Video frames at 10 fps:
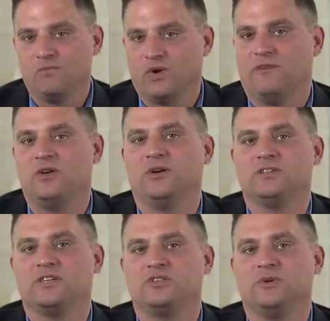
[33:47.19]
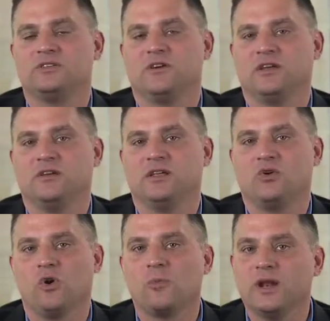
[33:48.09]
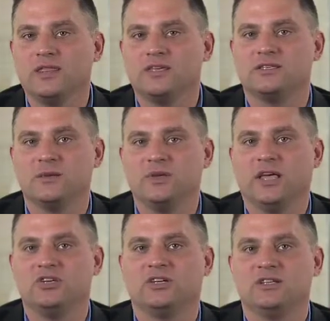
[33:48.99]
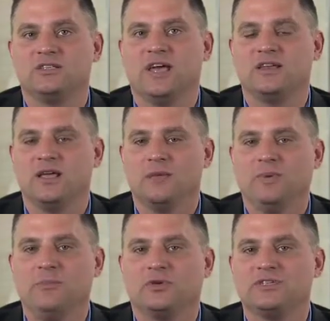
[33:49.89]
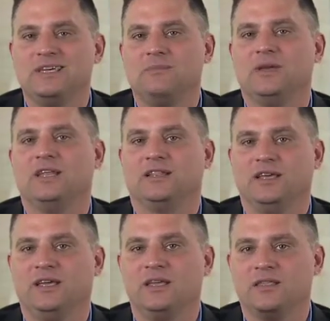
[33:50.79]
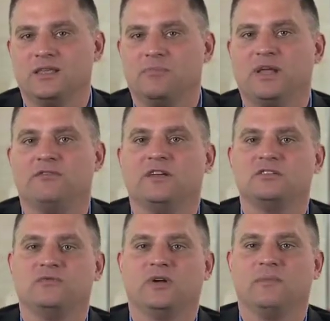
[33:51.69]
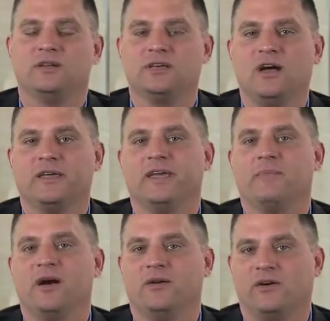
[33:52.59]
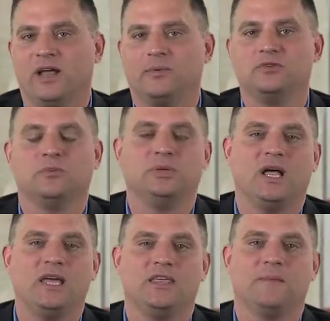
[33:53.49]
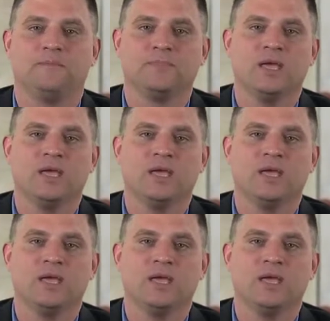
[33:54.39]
What I've noticed since we started incorporating this simulation is that people see immediately the benefits of what I've been talking about, are able to apply them,